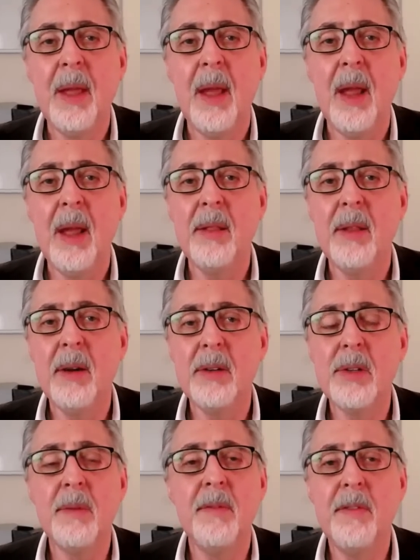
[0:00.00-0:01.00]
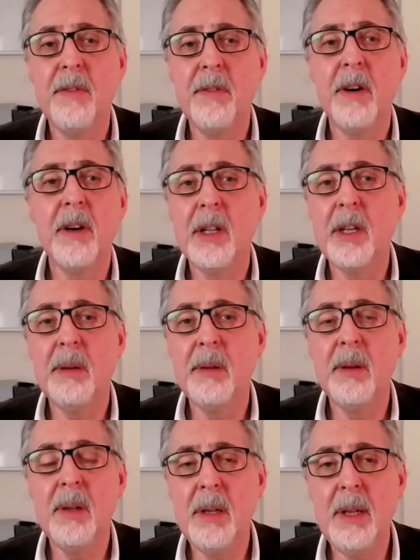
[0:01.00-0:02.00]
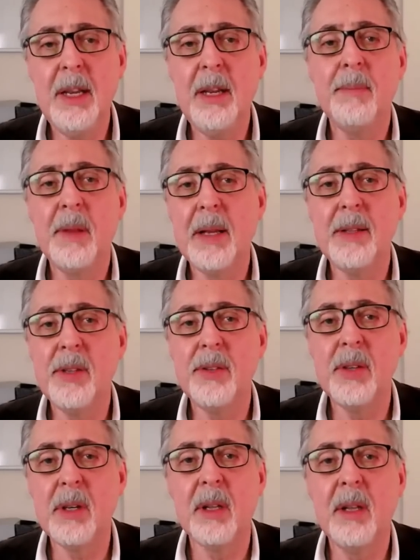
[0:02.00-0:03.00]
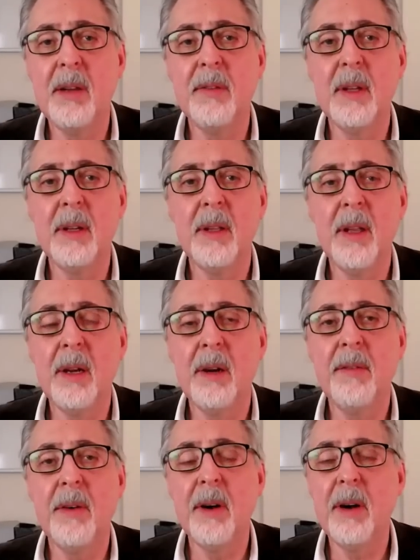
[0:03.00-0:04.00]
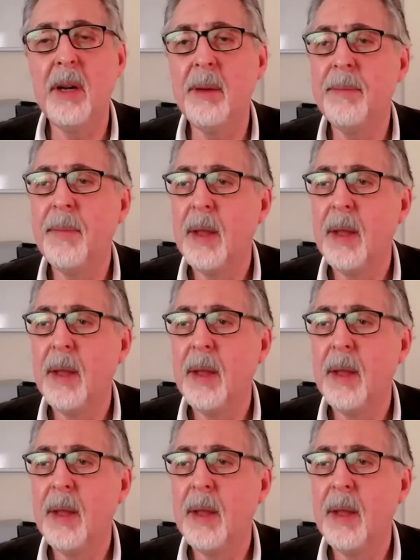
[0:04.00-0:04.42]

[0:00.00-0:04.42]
And there are some really neat places in Cleveland that are very,